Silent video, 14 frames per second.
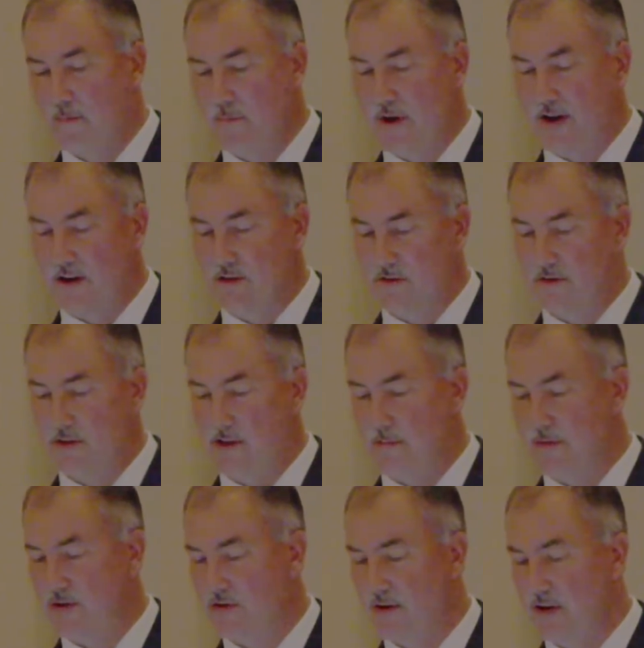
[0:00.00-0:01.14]
medical
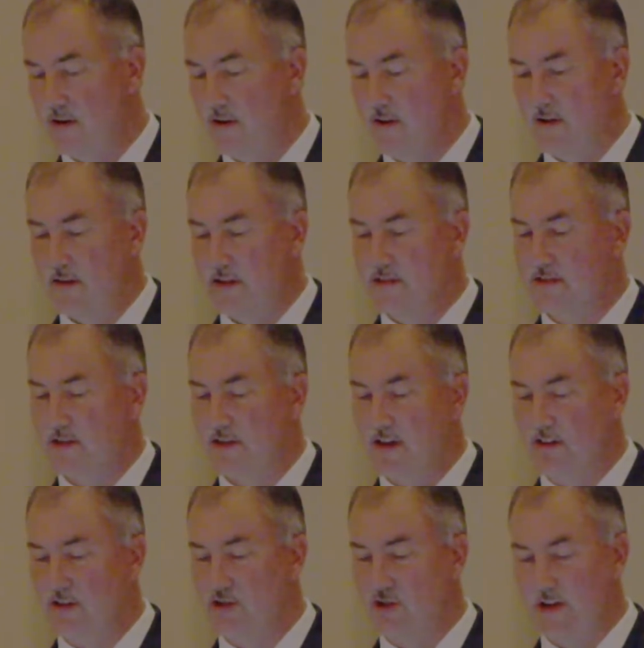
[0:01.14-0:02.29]
telemetry, these
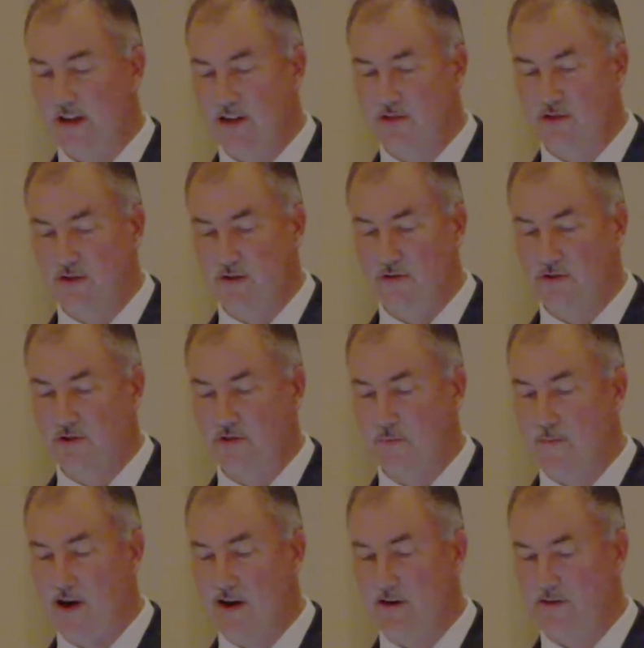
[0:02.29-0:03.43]
intelligent insoles or
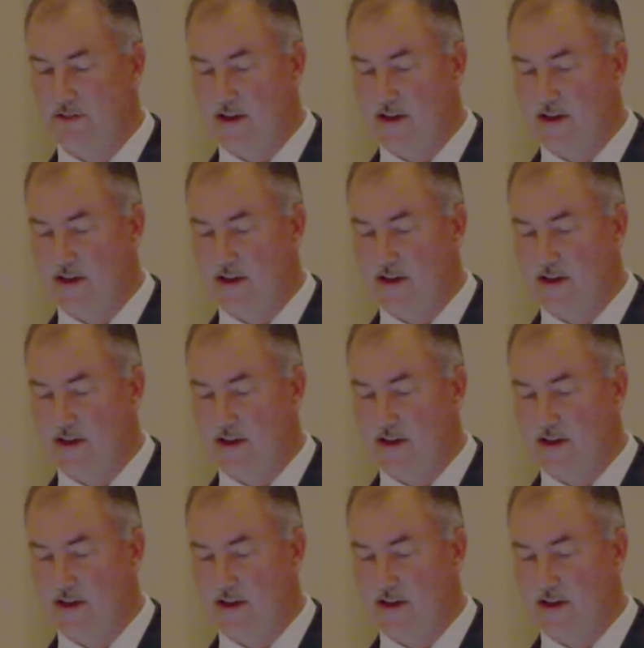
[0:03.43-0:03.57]
smart